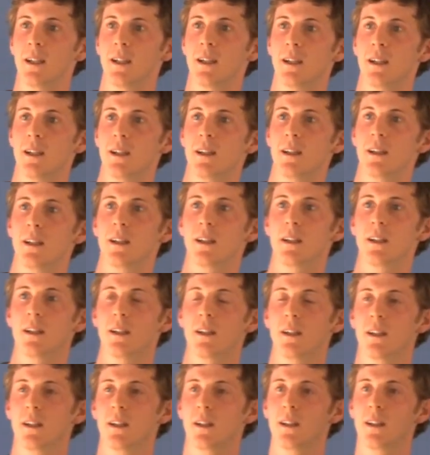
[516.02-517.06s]

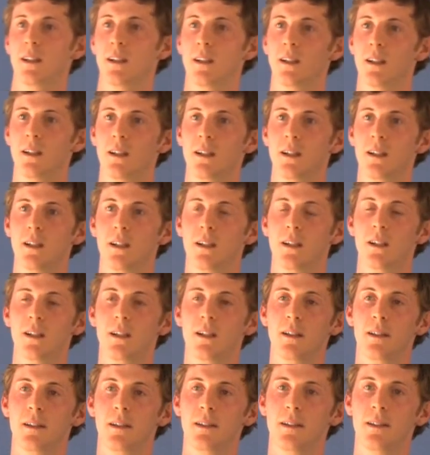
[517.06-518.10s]

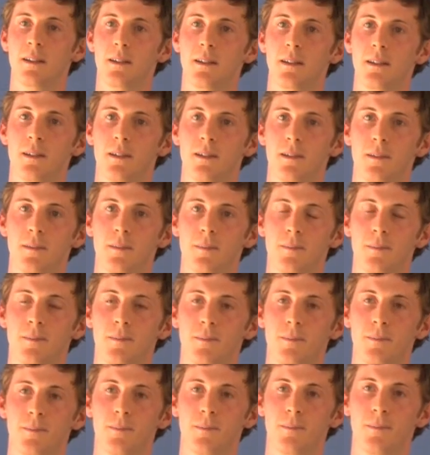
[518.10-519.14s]

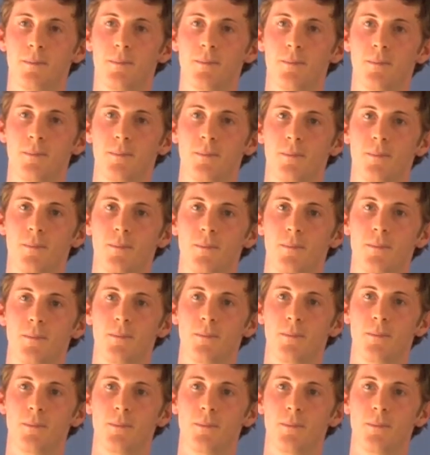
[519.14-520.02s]
Nobody speaks.